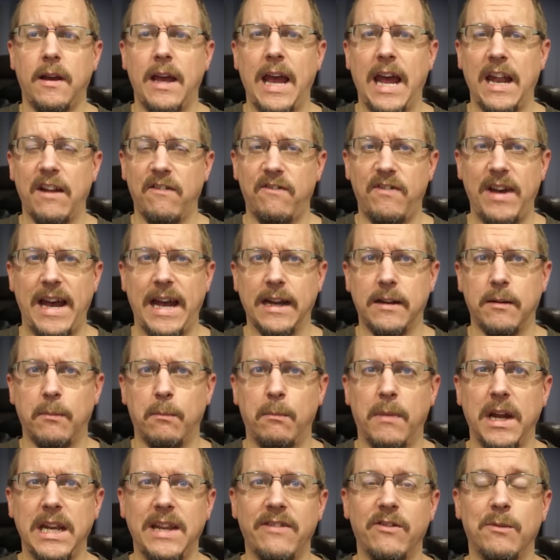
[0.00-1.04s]
and in fact
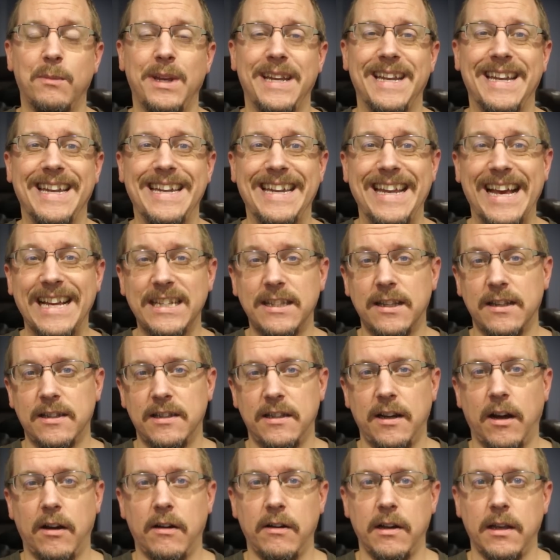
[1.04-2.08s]
might even be
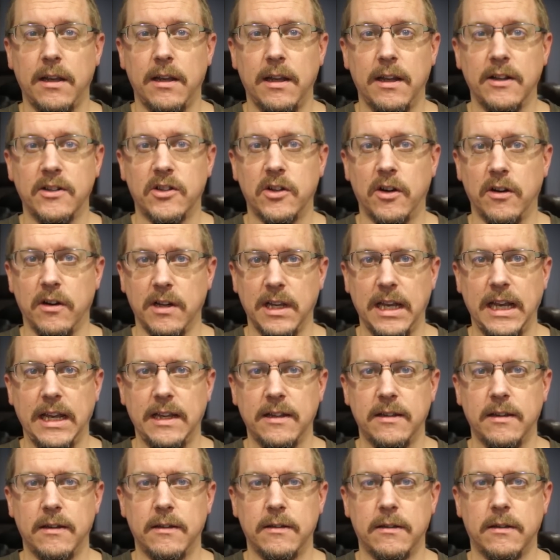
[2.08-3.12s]
necessary in certain
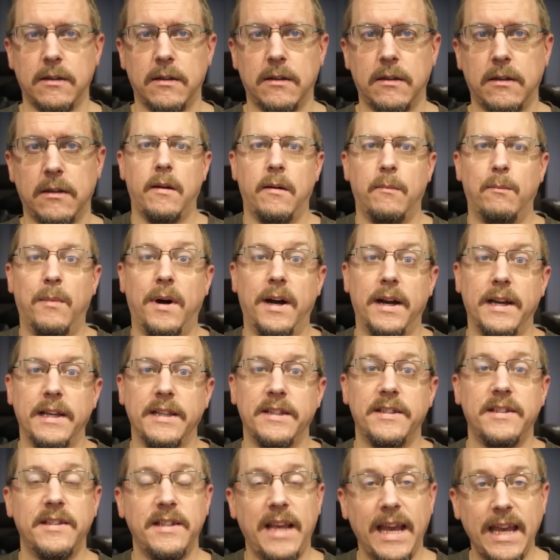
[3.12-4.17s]
cases. My
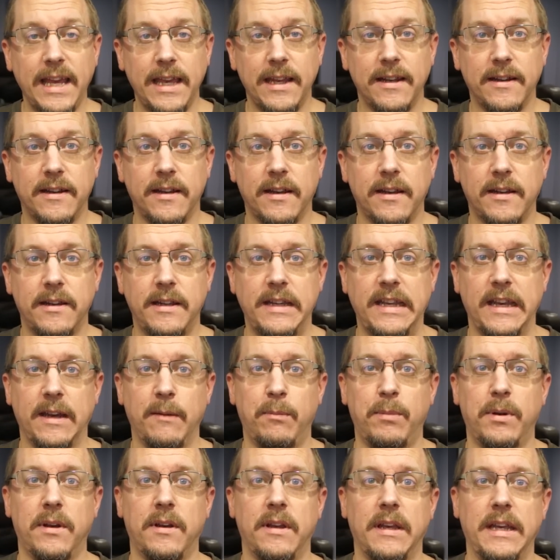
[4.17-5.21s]
second
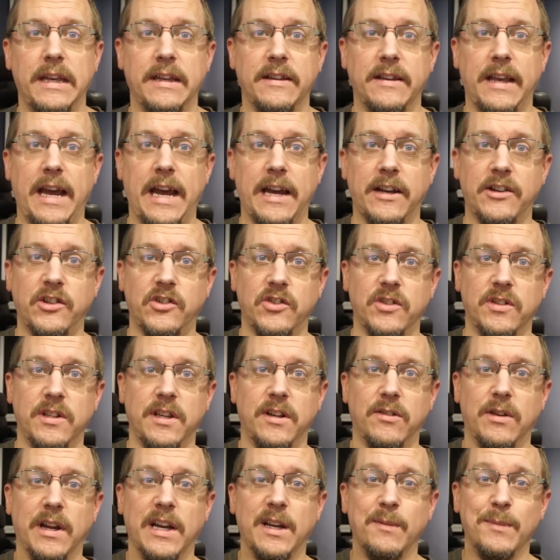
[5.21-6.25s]
tip is actually
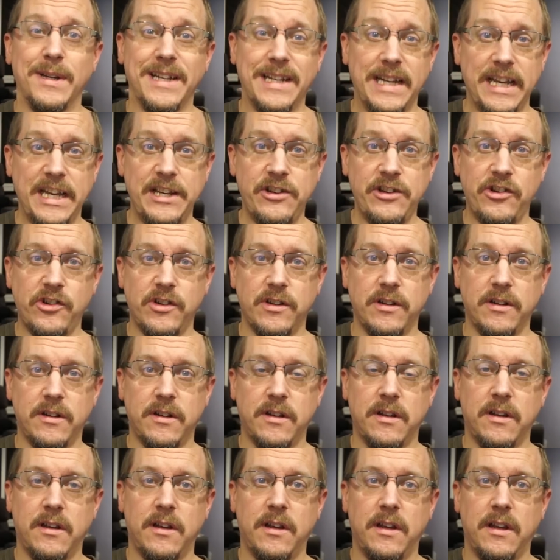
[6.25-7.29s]
a recommendation.
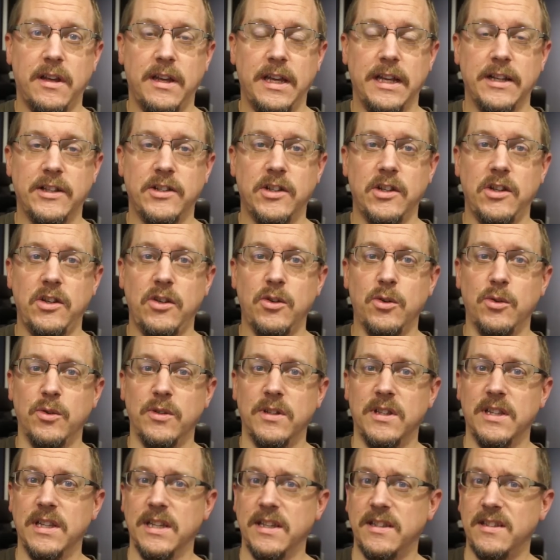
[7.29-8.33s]
It's to use
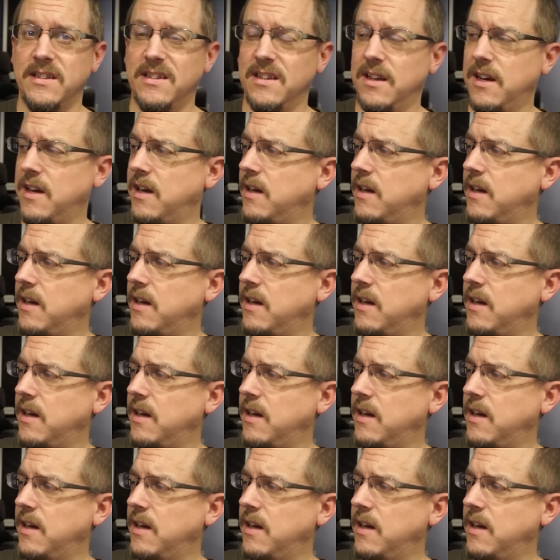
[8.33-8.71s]
this